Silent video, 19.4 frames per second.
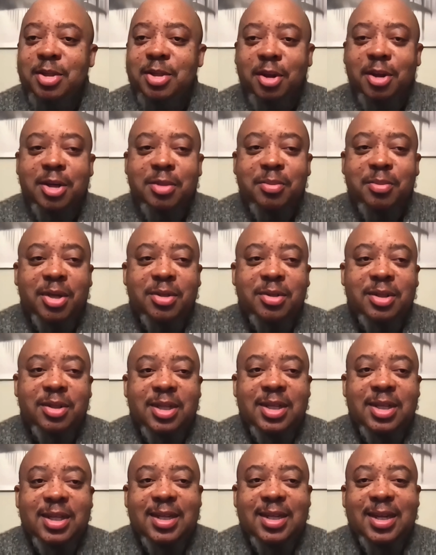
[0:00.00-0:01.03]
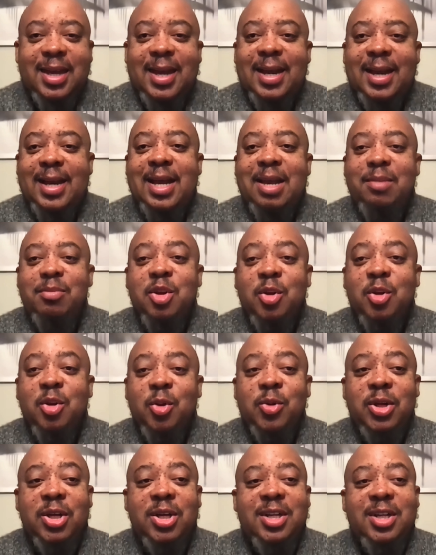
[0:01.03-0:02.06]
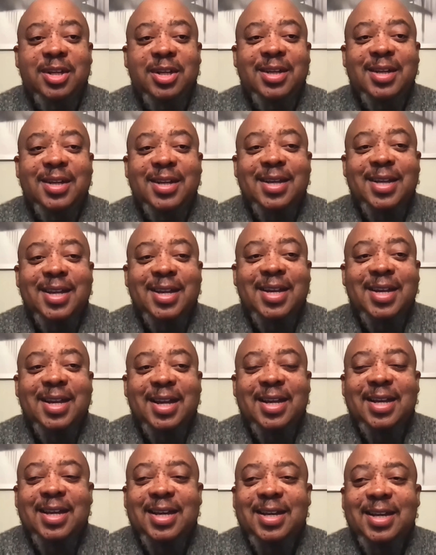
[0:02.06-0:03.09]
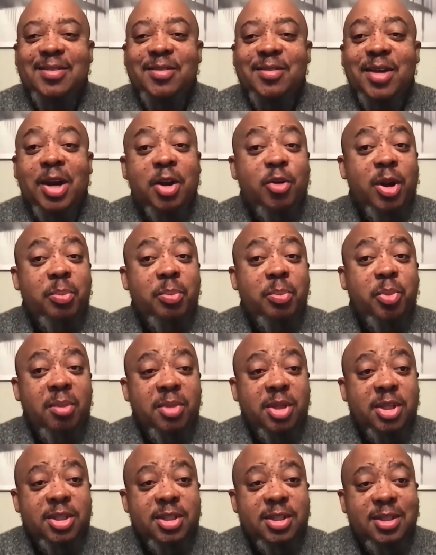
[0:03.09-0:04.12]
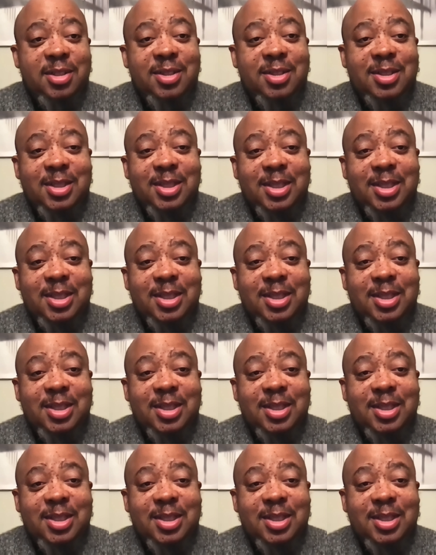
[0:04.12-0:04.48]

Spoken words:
talking about, LLMs hold a very great promise